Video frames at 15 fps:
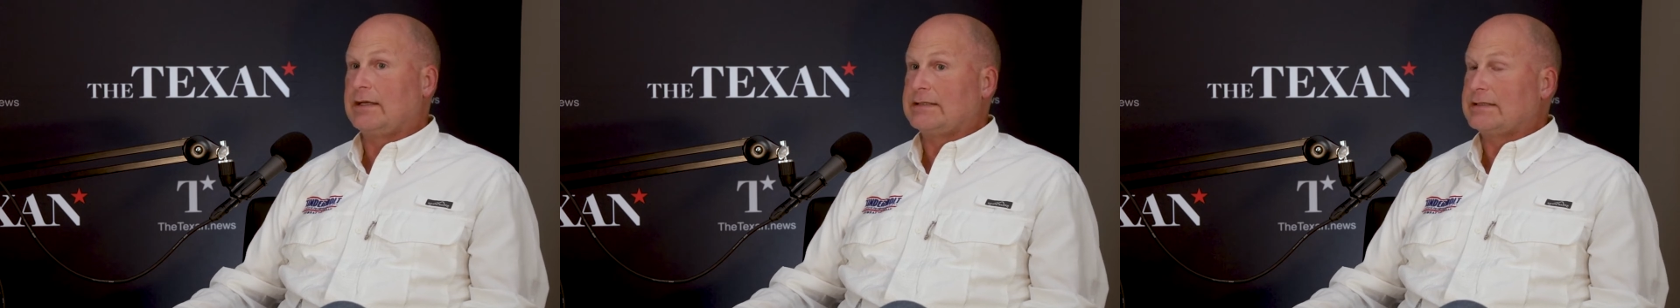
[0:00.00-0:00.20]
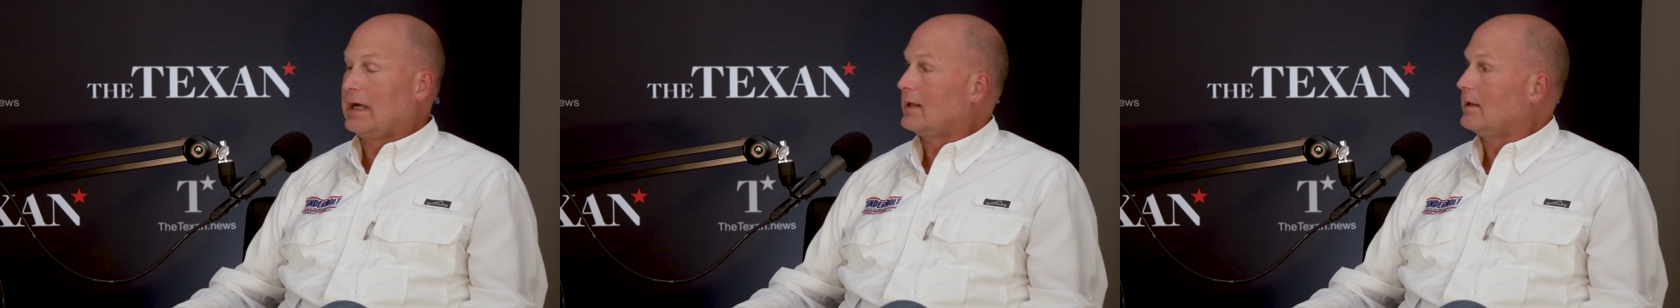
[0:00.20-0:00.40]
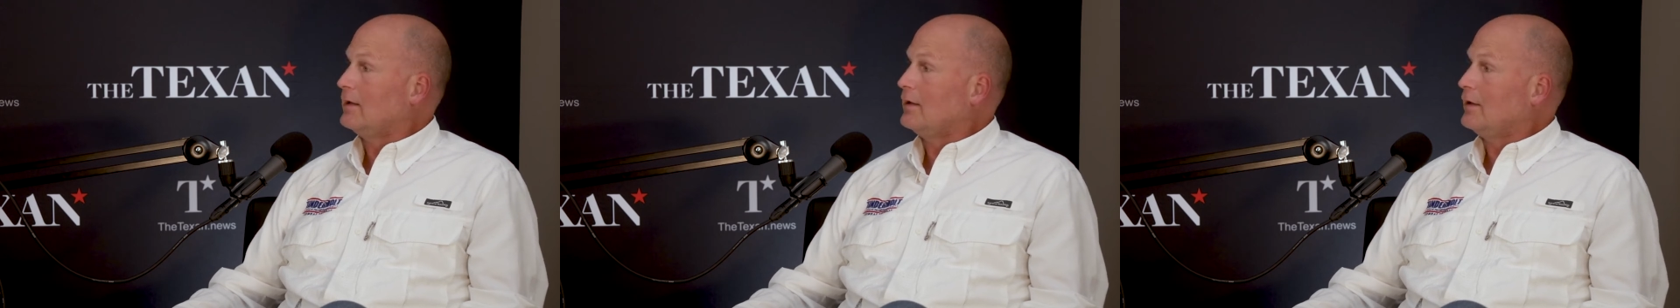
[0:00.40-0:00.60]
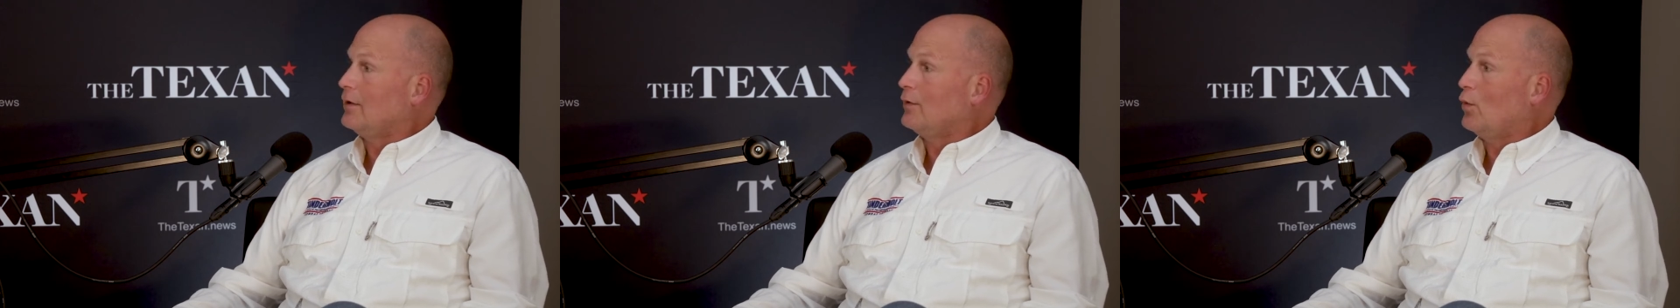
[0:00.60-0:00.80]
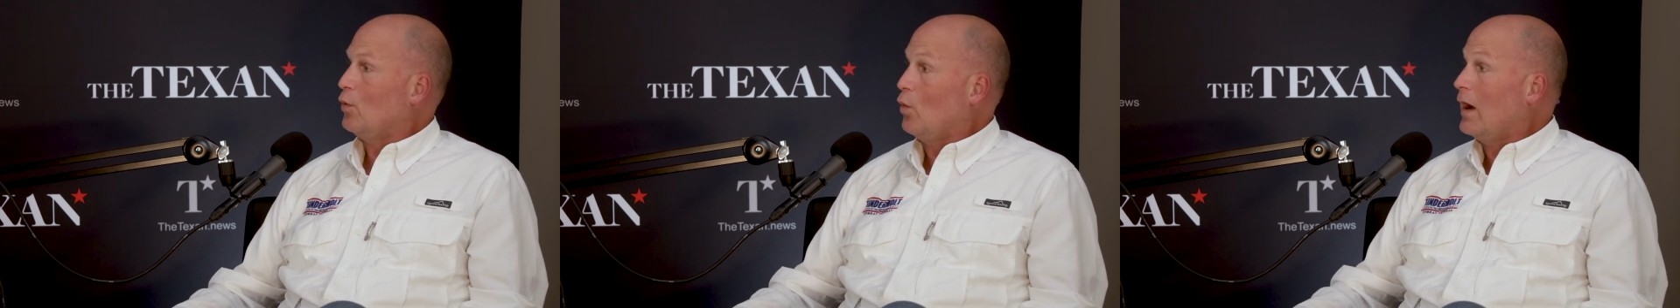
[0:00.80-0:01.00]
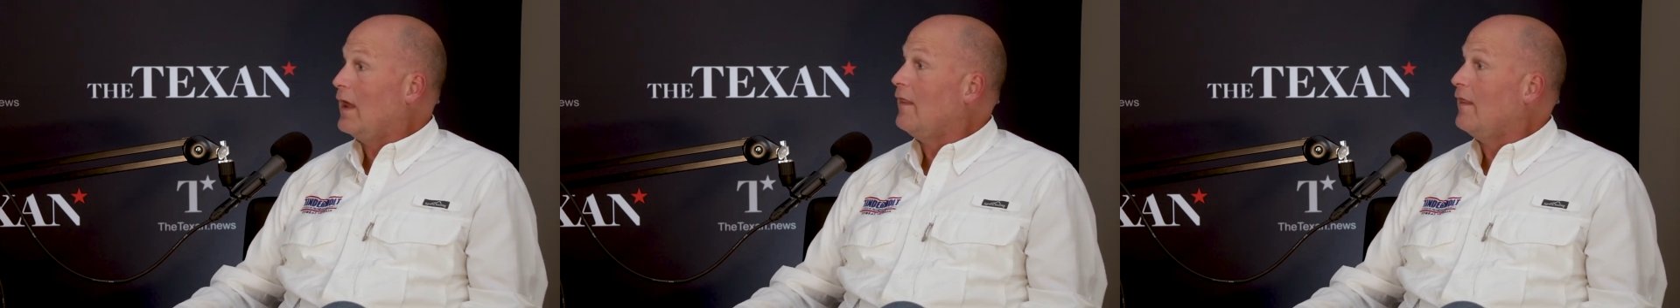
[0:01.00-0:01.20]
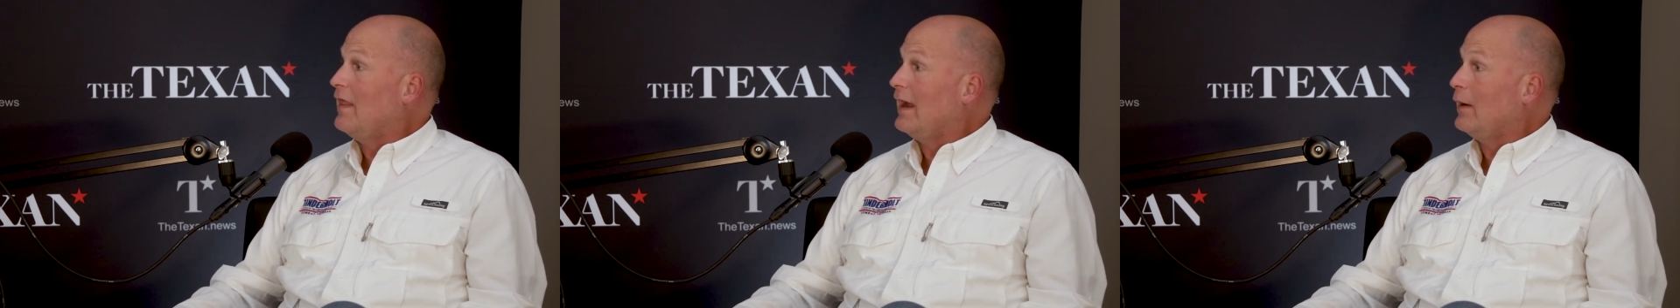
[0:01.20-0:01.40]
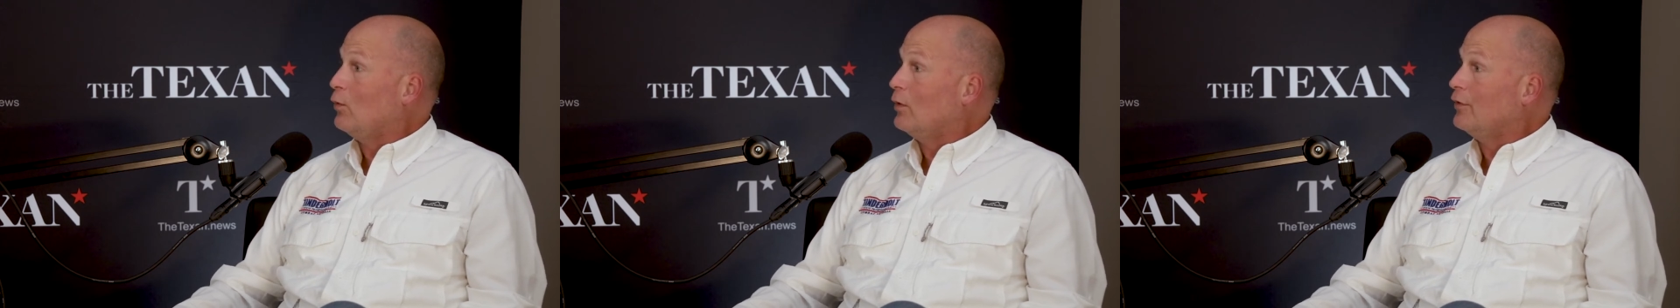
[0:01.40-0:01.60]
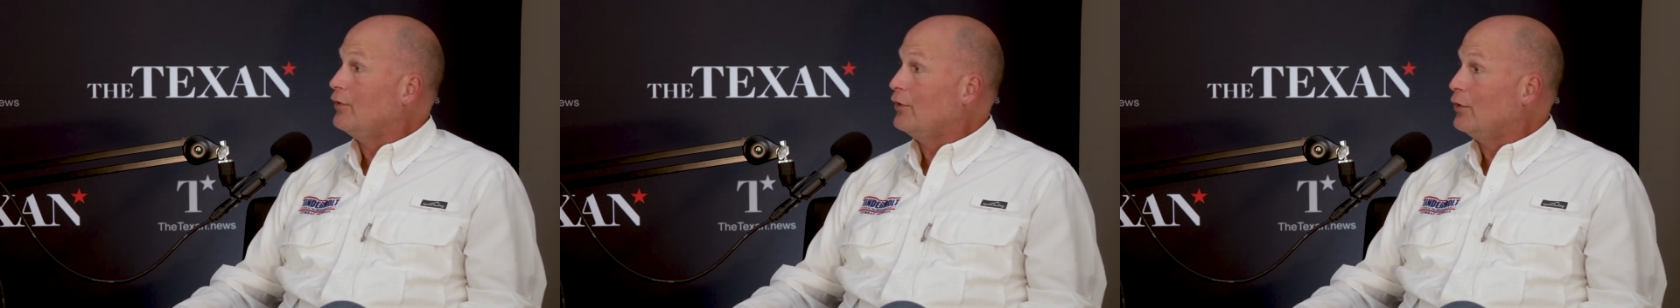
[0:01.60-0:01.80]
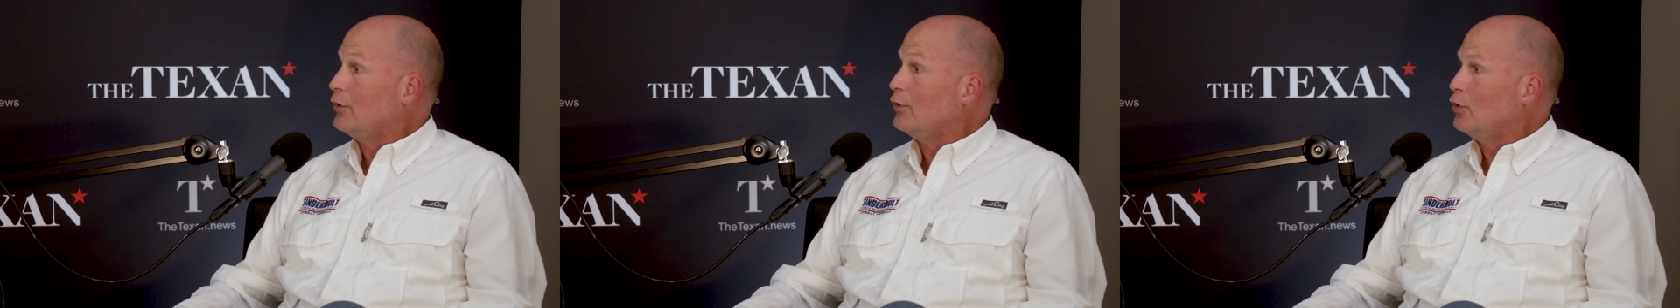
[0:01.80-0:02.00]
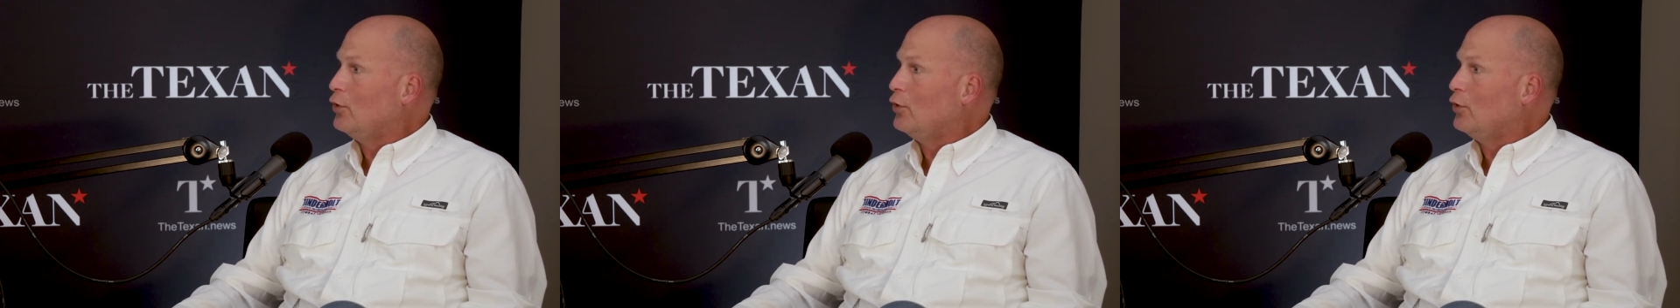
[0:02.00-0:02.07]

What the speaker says: exactly what they will do,